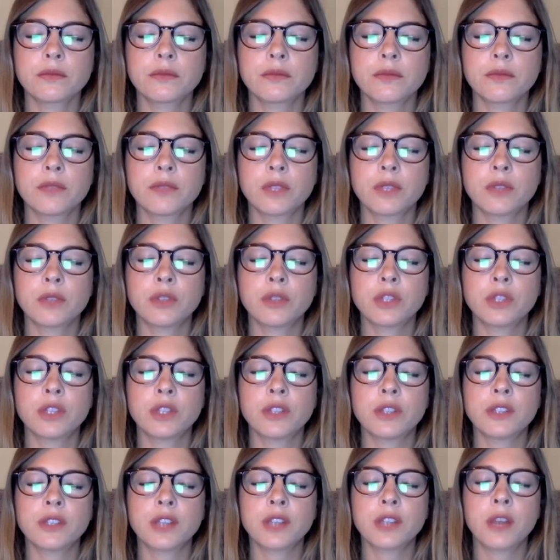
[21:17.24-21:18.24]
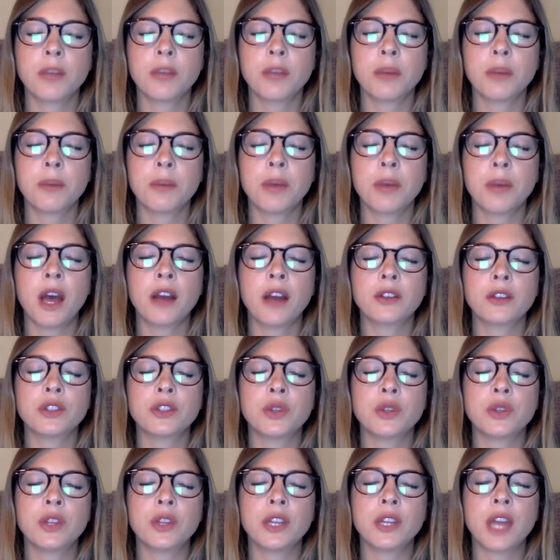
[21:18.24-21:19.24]
And just coming back to
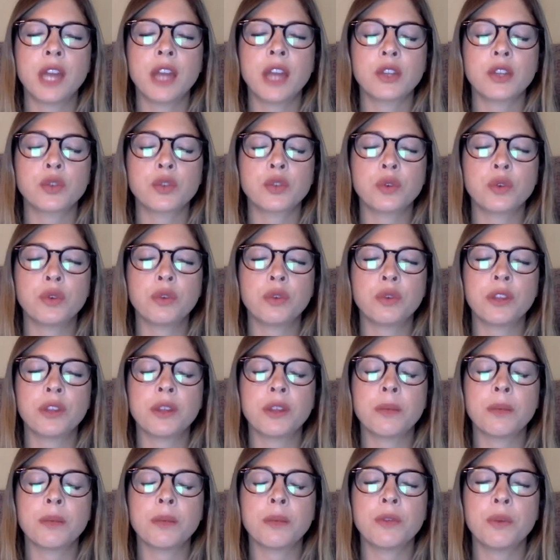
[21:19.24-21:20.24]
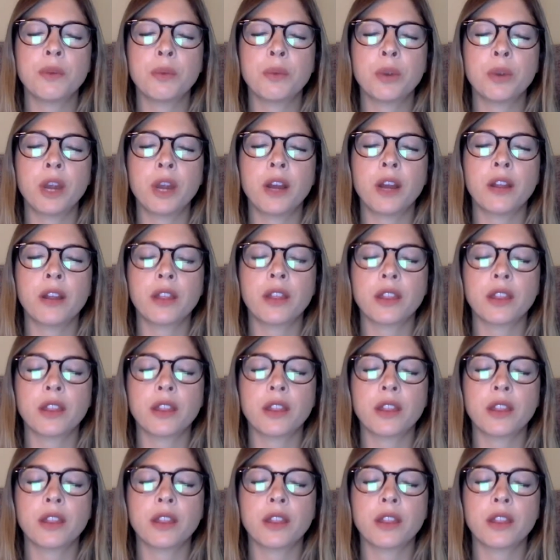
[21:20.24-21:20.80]
the natural rhythm of the breath.